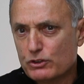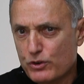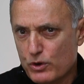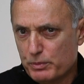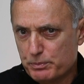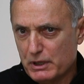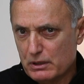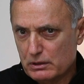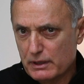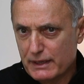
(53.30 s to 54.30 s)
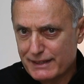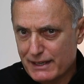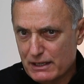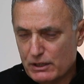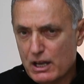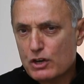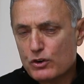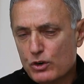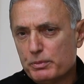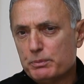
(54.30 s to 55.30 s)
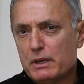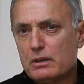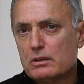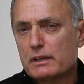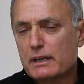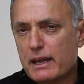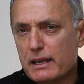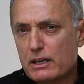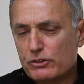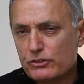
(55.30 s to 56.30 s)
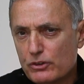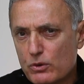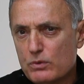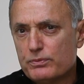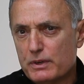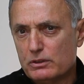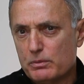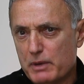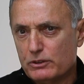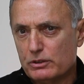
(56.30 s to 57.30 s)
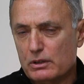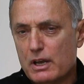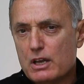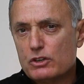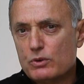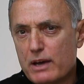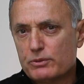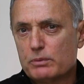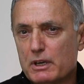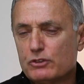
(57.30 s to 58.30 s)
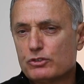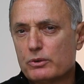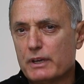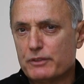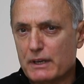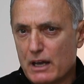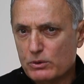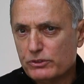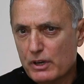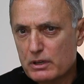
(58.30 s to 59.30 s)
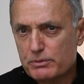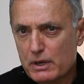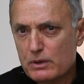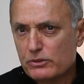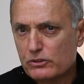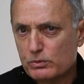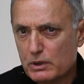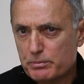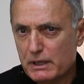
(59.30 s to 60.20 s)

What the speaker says: at curb appeal again. Curb appeal is so fundamental. You have to make sure that the outside of your house is well